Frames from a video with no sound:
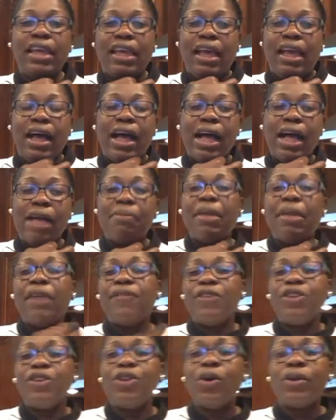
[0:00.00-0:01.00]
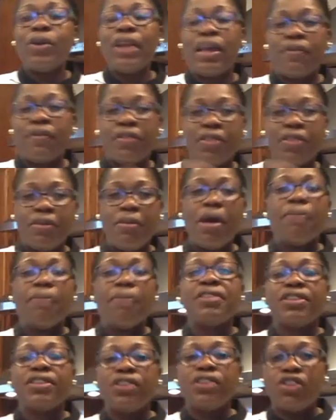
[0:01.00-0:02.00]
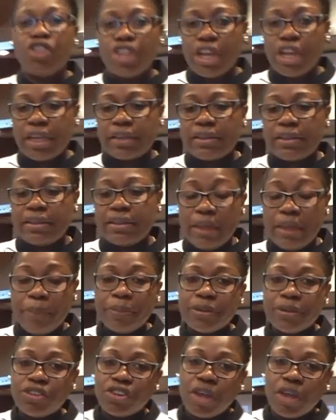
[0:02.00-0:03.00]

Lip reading: If you don't have a thermometer to check the temperature,